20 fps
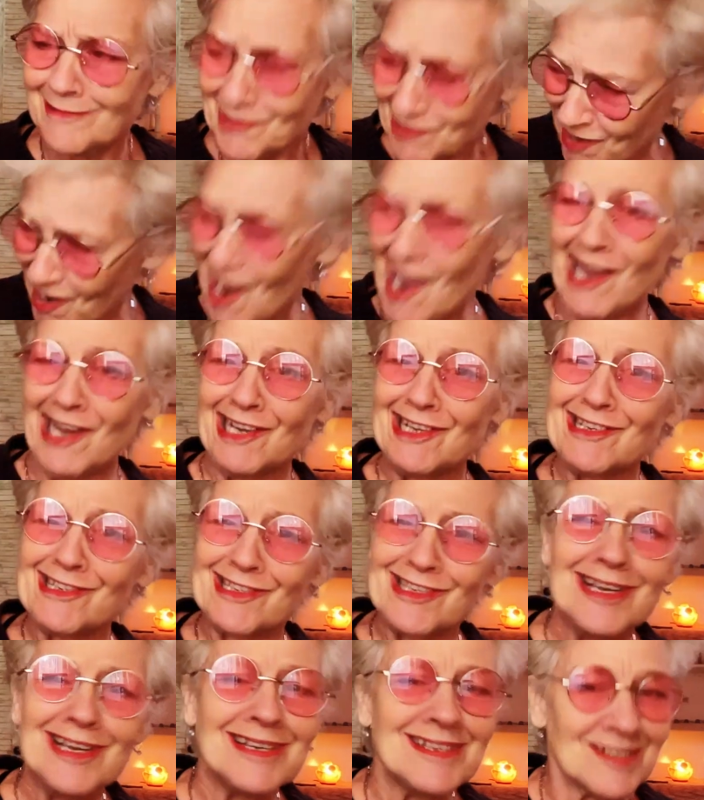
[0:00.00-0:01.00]

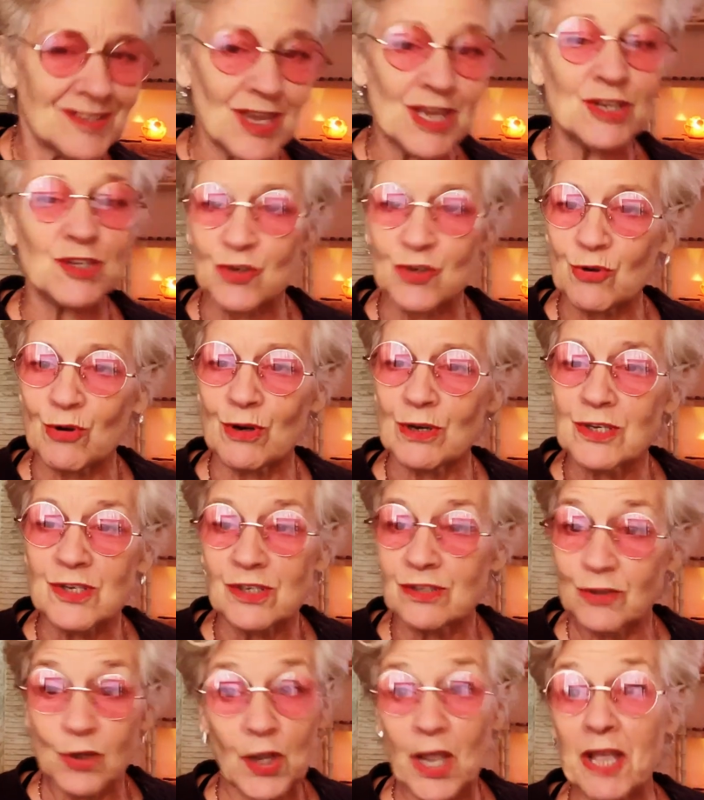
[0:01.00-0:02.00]
"Thanks," said
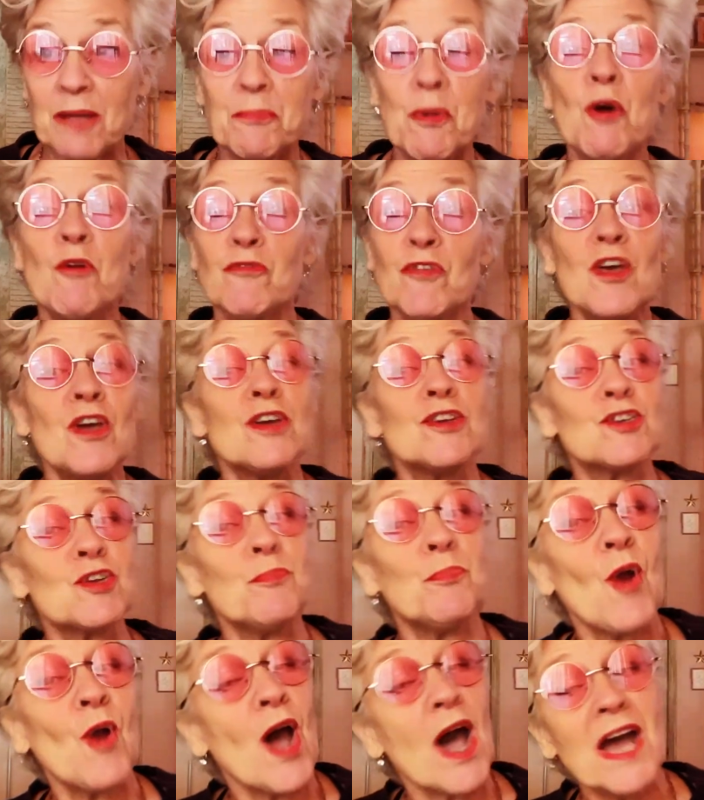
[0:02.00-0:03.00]
George, looking both
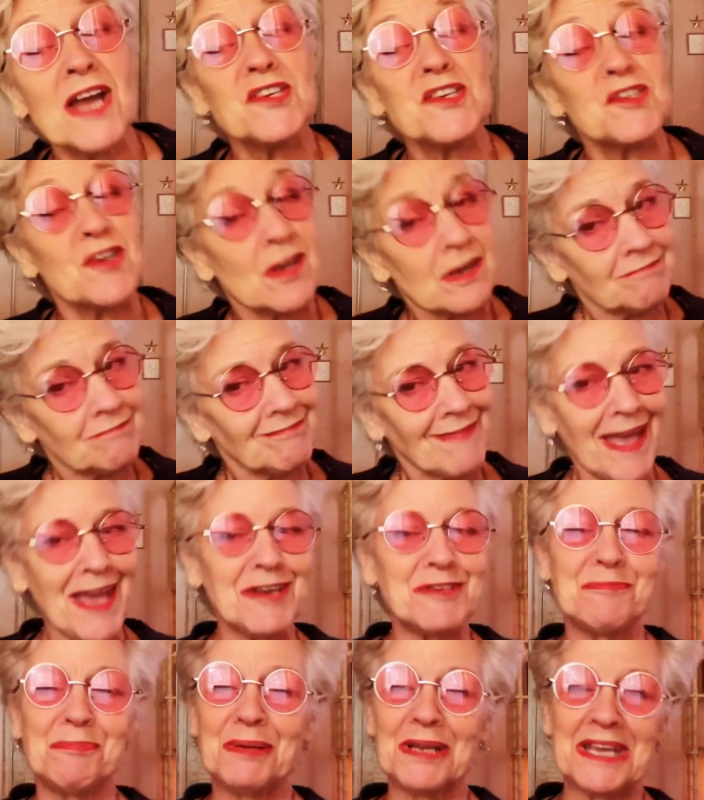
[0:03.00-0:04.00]
surprised
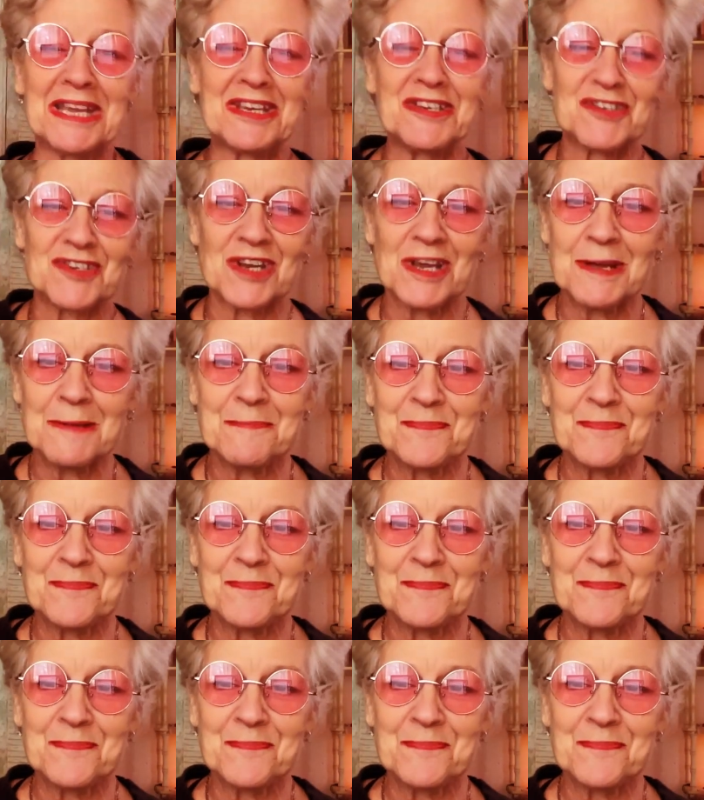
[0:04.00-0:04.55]
and pleased.